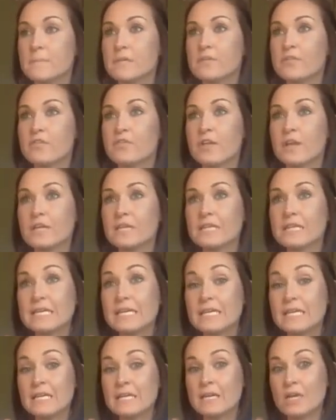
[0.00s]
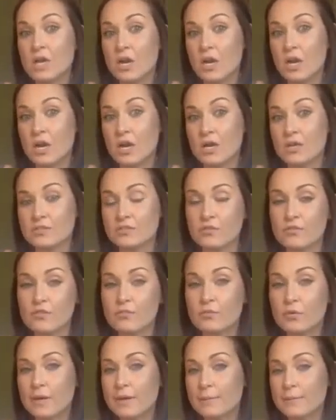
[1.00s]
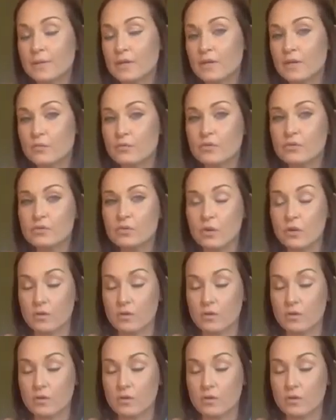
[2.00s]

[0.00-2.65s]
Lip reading: the leading cause, or the primary root